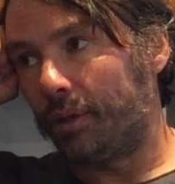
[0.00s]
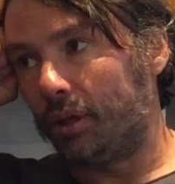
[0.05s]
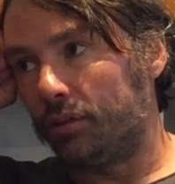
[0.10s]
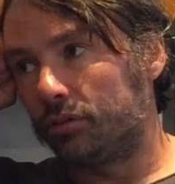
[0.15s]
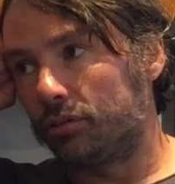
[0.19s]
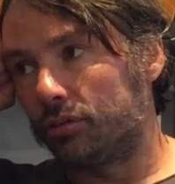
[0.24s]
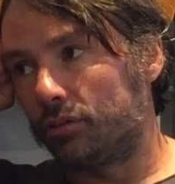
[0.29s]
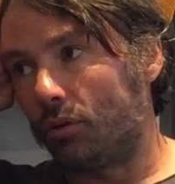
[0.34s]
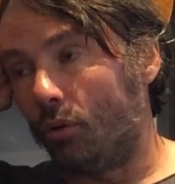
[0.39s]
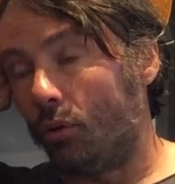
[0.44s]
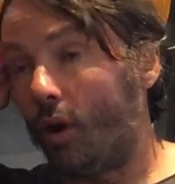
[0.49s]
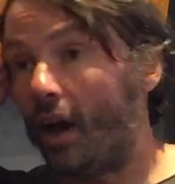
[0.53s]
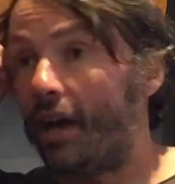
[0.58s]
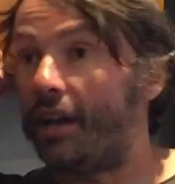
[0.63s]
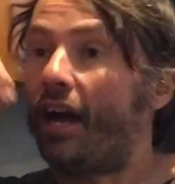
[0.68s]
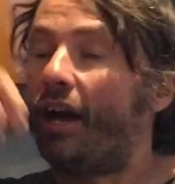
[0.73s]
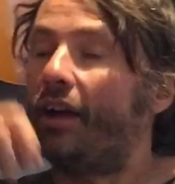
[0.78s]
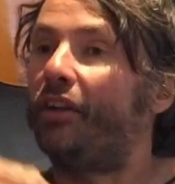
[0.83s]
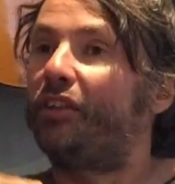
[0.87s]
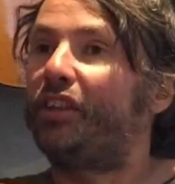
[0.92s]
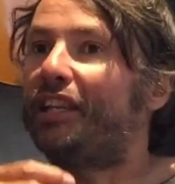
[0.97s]
at school. And
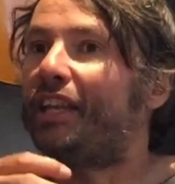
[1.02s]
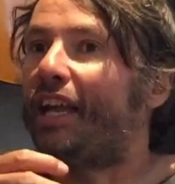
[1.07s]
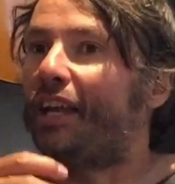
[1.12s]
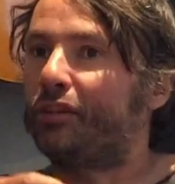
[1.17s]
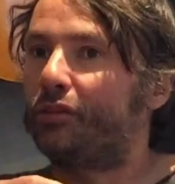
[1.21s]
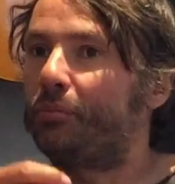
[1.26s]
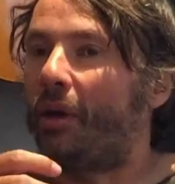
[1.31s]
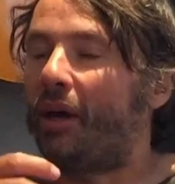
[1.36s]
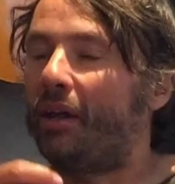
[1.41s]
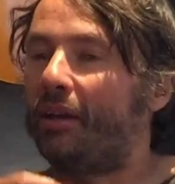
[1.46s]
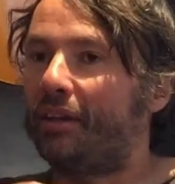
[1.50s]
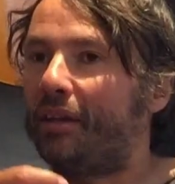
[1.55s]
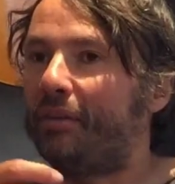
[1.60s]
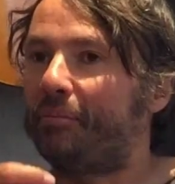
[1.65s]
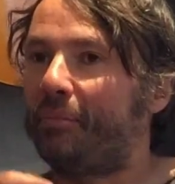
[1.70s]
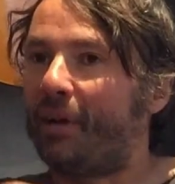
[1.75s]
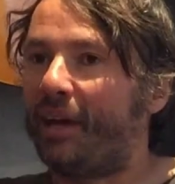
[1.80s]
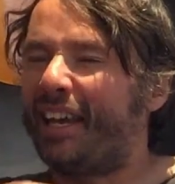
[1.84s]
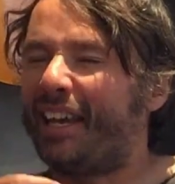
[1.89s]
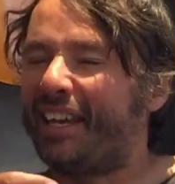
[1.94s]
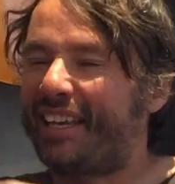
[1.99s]
I think but
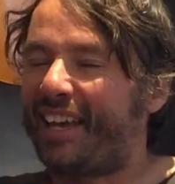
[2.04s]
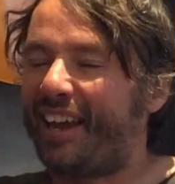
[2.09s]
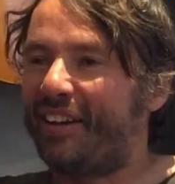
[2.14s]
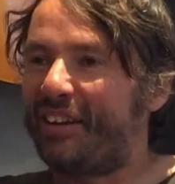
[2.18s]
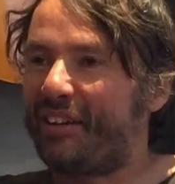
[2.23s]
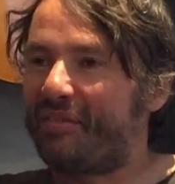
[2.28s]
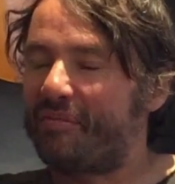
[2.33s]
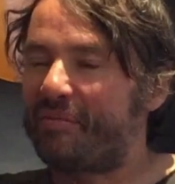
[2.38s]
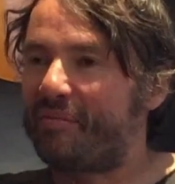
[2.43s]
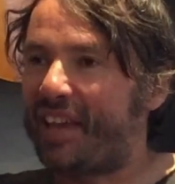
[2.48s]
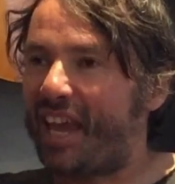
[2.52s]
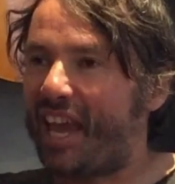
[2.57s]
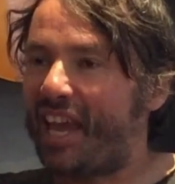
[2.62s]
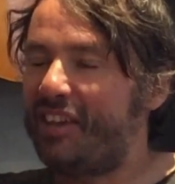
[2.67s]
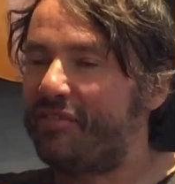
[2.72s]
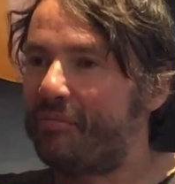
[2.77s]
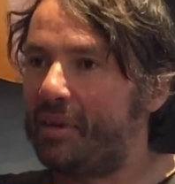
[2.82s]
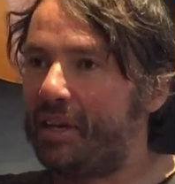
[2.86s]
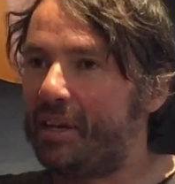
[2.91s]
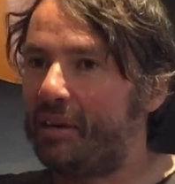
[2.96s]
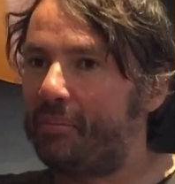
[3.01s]
it kind of
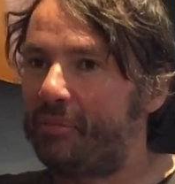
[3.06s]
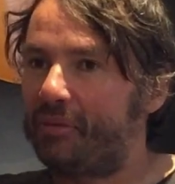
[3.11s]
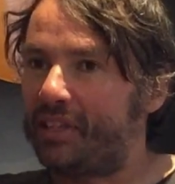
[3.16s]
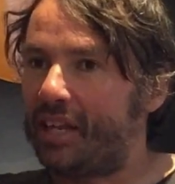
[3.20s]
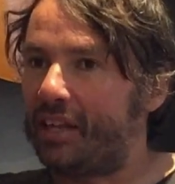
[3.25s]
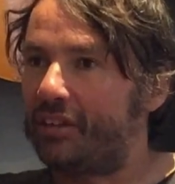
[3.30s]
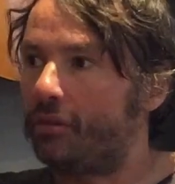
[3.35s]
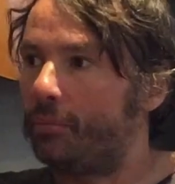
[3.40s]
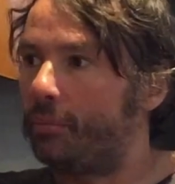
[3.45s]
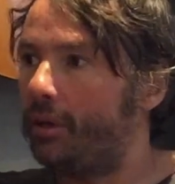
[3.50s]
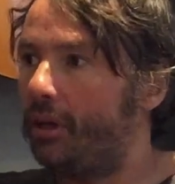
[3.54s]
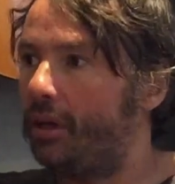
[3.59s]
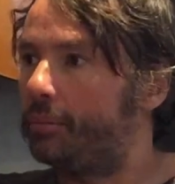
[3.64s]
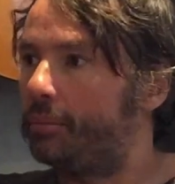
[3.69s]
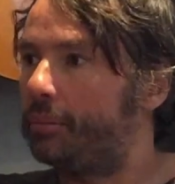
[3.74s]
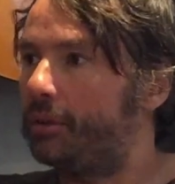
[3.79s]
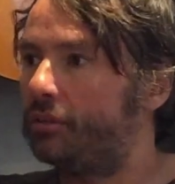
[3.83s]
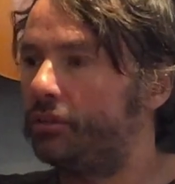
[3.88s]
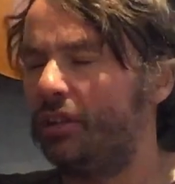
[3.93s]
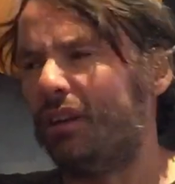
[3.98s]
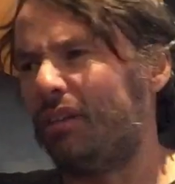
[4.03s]
gave me a sense of
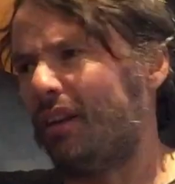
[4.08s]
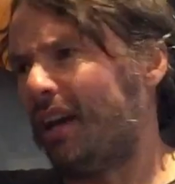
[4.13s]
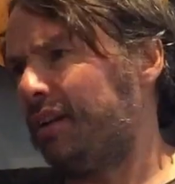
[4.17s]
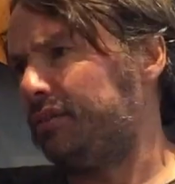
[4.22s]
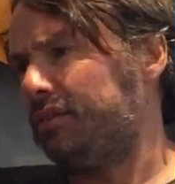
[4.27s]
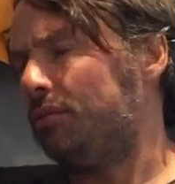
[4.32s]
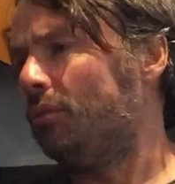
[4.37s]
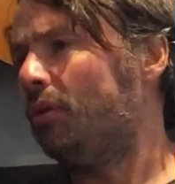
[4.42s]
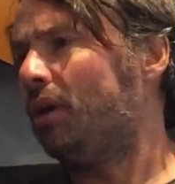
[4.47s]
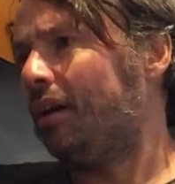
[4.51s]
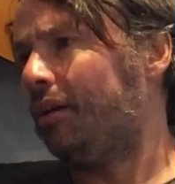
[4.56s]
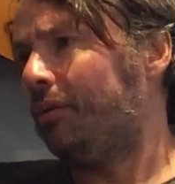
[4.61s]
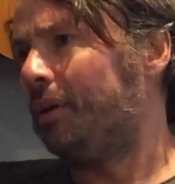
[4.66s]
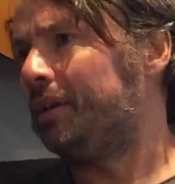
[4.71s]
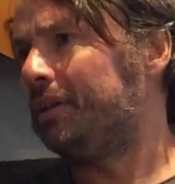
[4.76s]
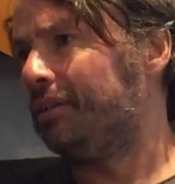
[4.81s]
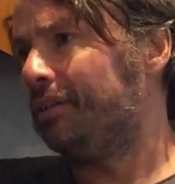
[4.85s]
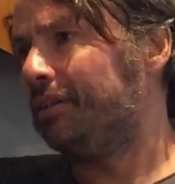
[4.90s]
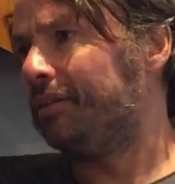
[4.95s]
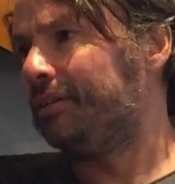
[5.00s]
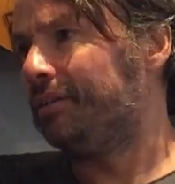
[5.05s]
purpose. You know how you are when
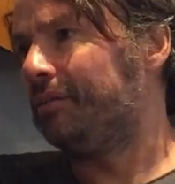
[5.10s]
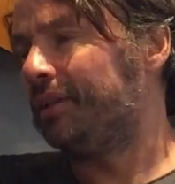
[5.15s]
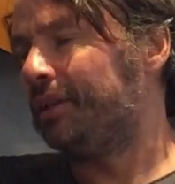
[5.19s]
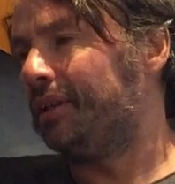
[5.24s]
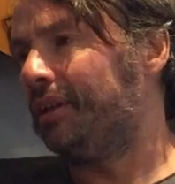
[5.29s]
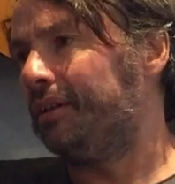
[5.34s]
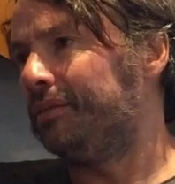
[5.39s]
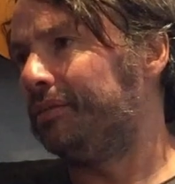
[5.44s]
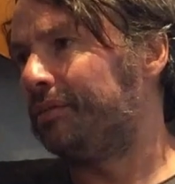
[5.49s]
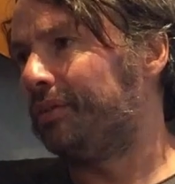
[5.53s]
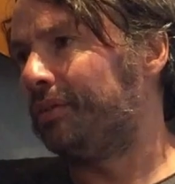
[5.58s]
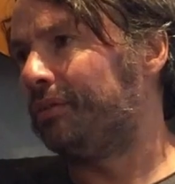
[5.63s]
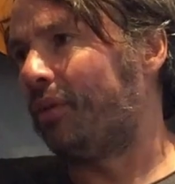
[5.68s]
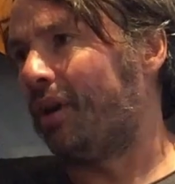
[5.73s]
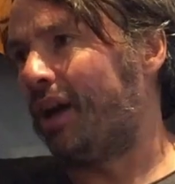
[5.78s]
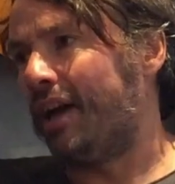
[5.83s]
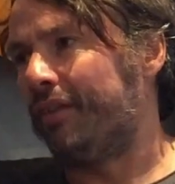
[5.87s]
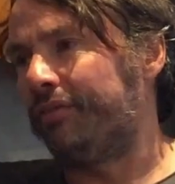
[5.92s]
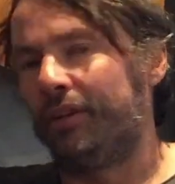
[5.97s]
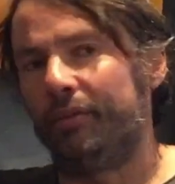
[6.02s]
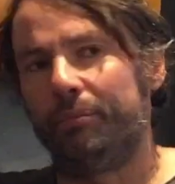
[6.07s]
you're,
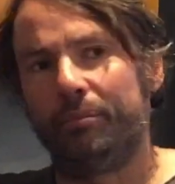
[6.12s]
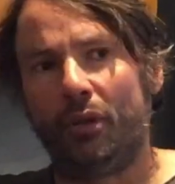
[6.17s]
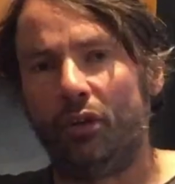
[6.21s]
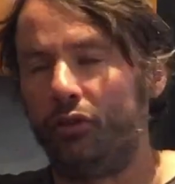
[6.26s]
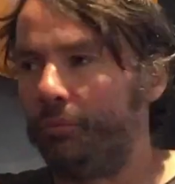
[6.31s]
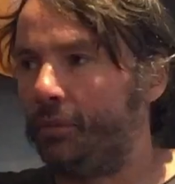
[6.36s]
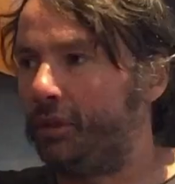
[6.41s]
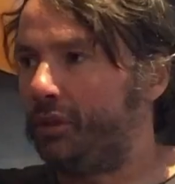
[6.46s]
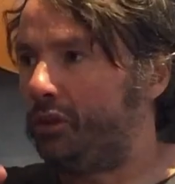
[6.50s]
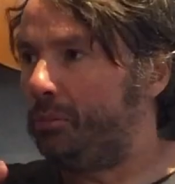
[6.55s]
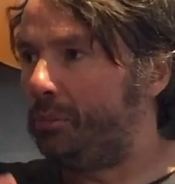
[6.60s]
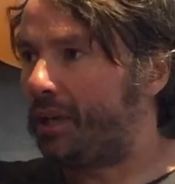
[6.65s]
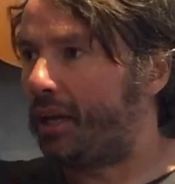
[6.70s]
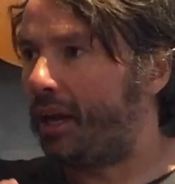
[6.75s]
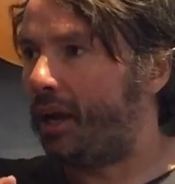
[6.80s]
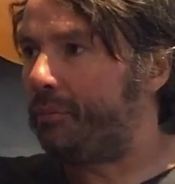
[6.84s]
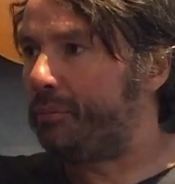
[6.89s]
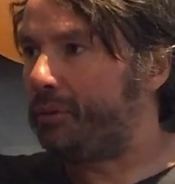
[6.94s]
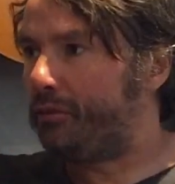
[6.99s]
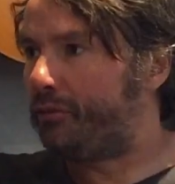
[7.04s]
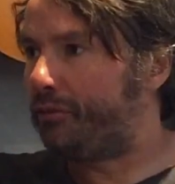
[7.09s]
whatever movement you
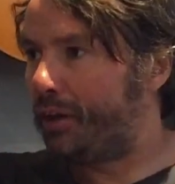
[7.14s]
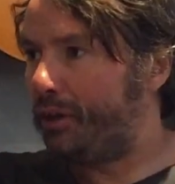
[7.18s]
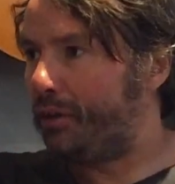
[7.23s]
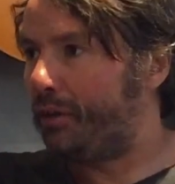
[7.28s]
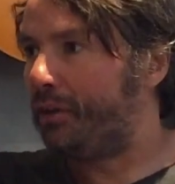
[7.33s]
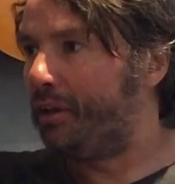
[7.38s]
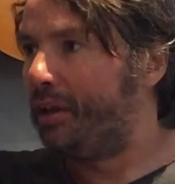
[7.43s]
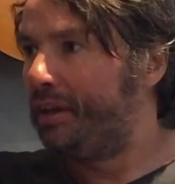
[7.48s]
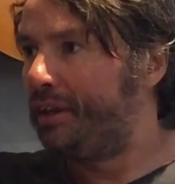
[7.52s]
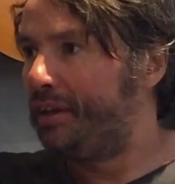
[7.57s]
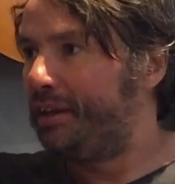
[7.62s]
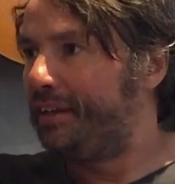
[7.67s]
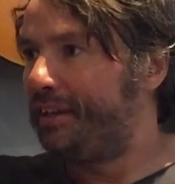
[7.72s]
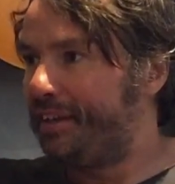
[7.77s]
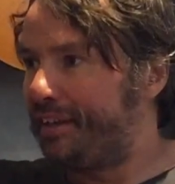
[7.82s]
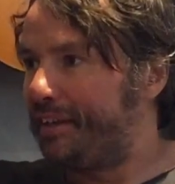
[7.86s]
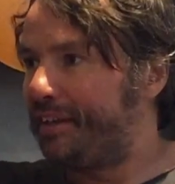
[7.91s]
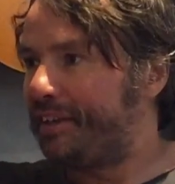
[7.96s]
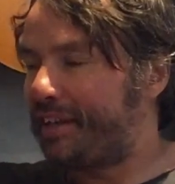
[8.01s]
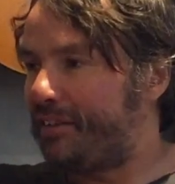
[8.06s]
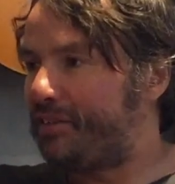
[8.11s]
become, you feel
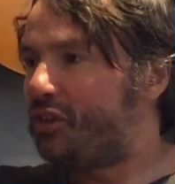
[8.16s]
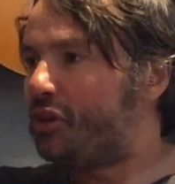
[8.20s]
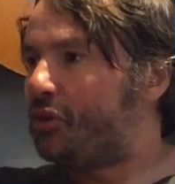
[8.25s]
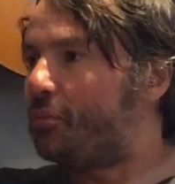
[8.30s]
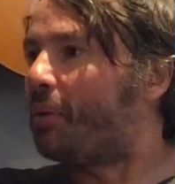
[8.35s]
gives you